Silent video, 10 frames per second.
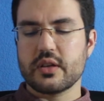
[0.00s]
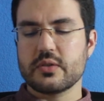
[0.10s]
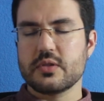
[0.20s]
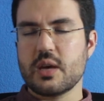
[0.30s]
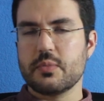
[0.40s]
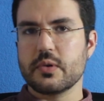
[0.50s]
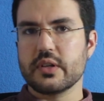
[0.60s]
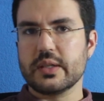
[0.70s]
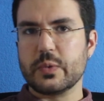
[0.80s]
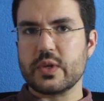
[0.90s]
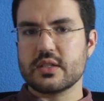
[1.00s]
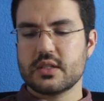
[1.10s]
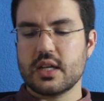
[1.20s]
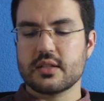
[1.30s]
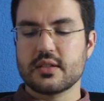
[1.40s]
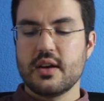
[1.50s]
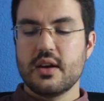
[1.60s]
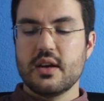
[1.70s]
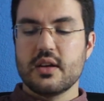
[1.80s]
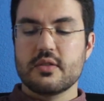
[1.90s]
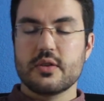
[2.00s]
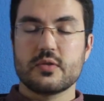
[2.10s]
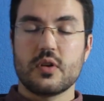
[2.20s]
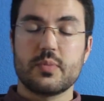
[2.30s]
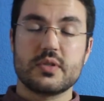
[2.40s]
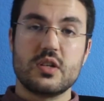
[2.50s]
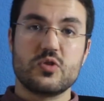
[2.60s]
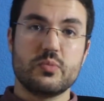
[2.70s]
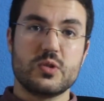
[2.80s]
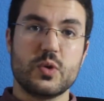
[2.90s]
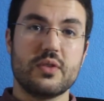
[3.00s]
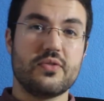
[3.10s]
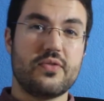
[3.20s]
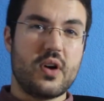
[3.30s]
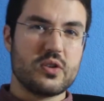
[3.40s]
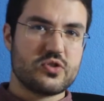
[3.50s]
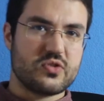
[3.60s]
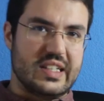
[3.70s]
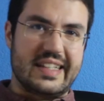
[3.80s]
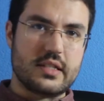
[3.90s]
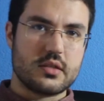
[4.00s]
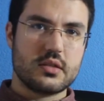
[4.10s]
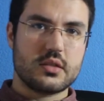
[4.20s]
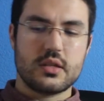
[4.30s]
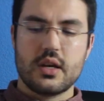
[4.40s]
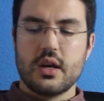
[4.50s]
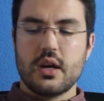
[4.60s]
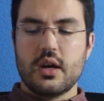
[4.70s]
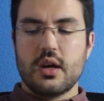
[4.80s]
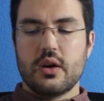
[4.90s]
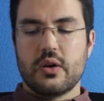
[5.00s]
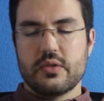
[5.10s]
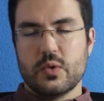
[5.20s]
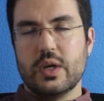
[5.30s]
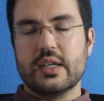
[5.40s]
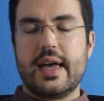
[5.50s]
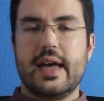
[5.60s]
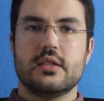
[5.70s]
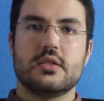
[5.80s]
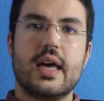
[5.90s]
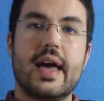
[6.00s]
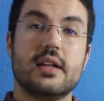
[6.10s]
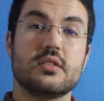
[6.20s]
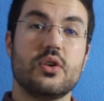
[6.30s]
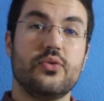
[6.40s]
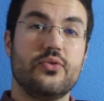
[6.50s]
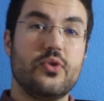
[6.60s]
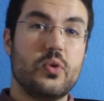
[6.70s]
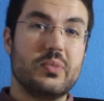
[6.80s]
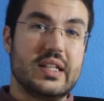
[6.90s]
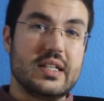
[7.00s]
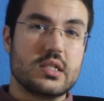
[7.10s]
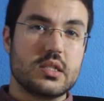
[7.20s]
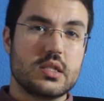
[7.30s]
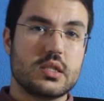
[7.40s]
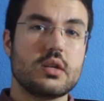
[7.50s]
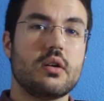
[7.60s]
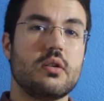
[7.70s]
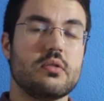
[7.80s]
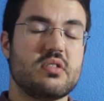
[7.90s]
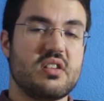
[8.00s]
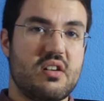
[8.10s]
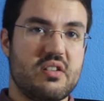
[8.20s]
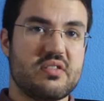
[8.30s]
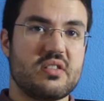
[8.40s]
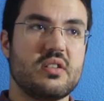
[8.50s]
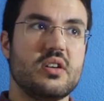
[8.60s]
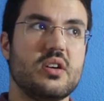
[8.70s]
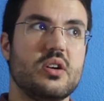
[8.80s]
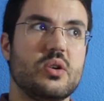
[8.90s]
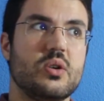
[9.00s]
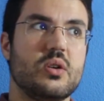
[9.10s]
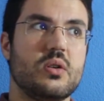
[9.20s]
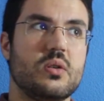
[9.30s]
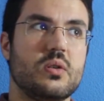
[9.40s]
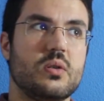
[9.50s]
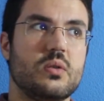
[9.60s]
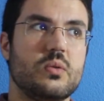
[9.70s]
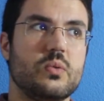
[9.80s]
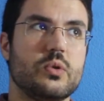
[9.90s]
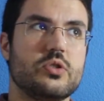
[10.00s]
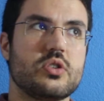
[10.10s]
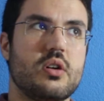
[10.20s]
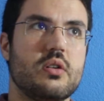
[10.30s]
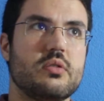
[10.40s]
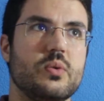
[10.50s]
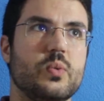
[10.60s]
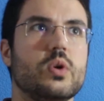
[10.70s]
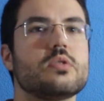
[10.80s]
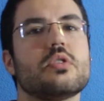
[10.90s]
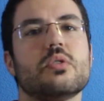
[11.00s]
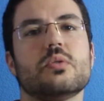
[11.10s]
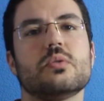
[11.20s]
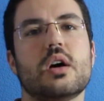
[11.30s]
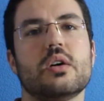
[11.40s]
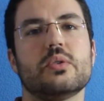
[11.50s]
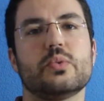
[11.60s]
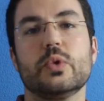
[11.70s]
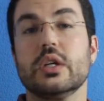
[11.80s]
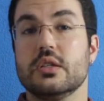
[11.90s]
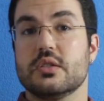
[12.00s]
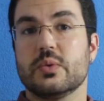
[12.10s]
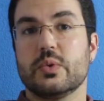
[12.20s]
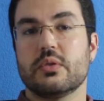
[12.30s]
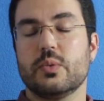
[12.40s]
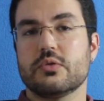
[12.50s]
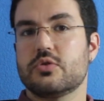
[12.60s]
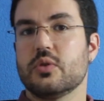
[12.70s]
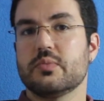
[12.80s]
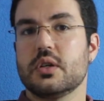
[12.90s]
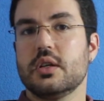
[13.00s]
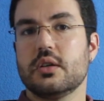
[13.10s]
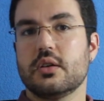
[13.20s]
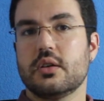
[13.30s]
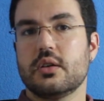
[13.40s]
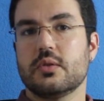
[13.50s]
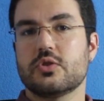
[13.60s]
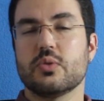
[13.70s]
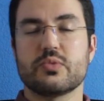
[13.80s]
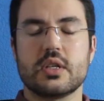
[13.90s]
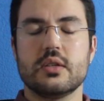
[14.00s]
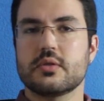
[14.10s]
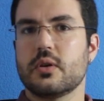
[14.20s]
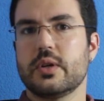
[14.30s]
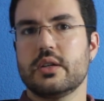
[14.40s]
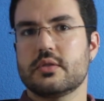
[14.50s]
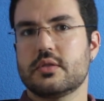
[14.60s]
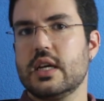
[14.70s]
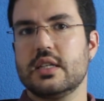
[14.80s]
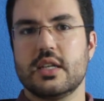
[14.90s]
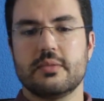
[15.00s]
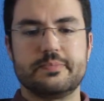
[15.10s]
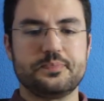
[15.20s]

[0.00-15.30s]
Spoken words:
contemporary linguistics there's an opposition between functionalists on the one hand and formalists on the other, which are the ones who agreed with what Chomsky stated.